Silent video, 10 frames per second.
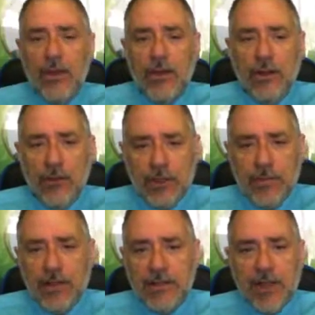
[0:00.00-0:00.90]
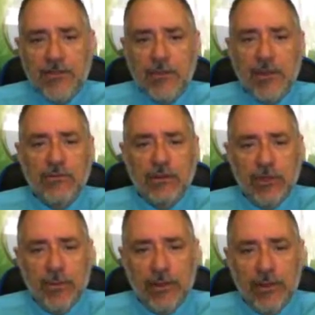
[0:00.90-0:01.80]
Your expenses have to be
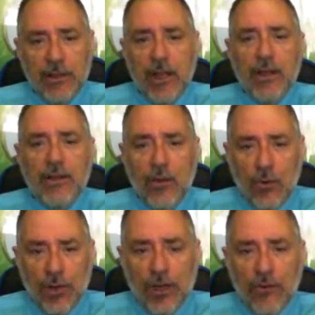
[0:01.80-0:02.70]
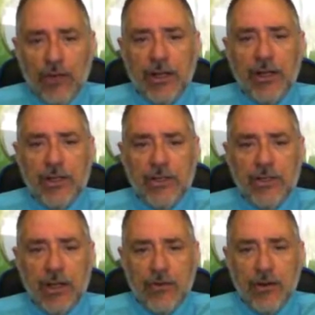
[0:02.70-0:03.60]
legitimate, ordinary, and
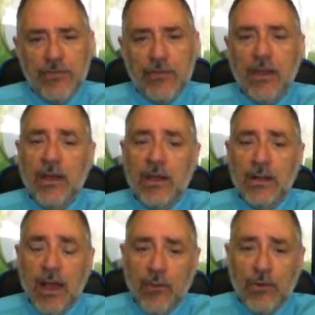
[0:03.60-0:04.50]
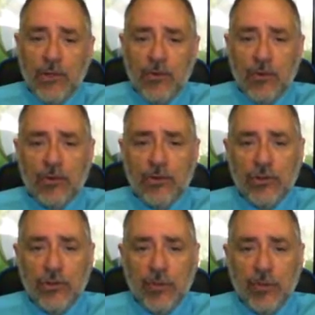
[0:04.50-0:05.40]
necessary. Now, what is the role
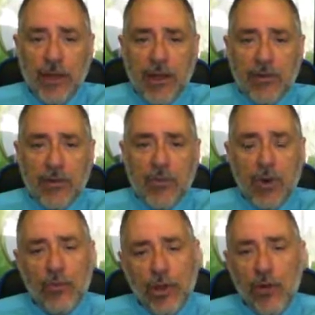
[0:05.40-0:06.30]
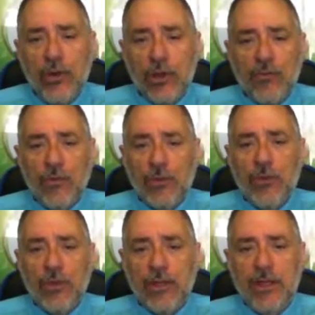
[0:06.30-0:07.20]
as the preparer? Well, we only can
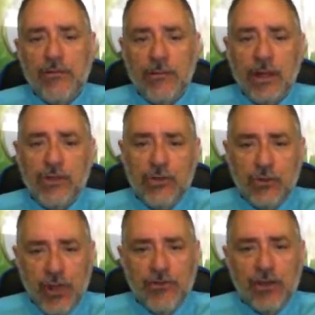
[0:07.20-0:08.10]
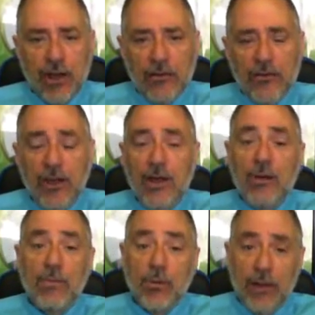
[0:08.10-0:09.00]
report the information you give to us,
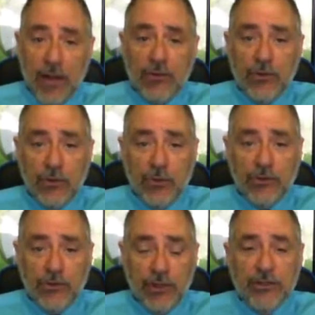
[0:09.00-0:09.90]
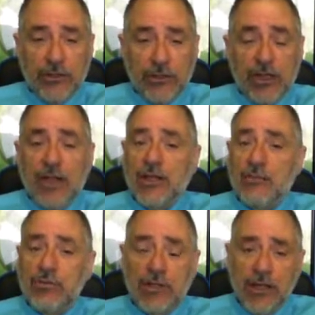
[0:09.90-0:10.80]
but we have to do due diligence, and there's
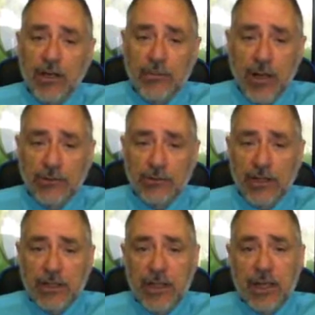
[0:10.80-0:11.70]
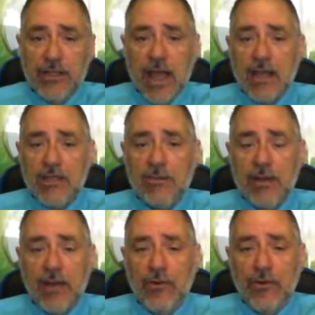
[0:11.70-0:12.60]
plenty of penalties against tax
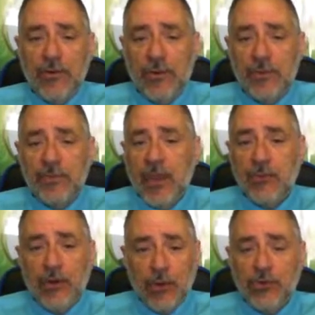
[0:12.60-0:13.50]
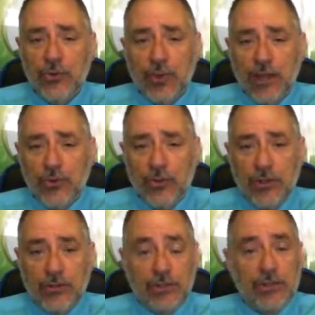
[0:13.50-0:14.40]
preparers if we don't do that due
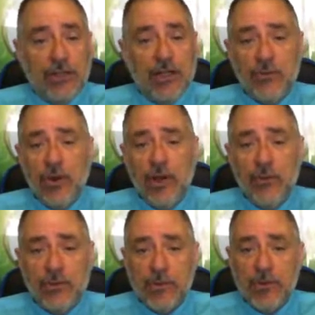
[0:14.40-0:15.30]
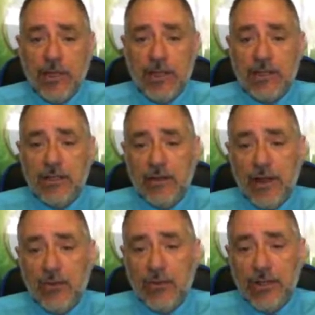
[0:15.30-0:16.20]
diligence. That's why we're supposed to ask a lot
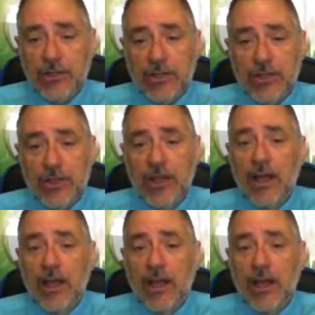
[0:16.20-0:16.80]
of questions.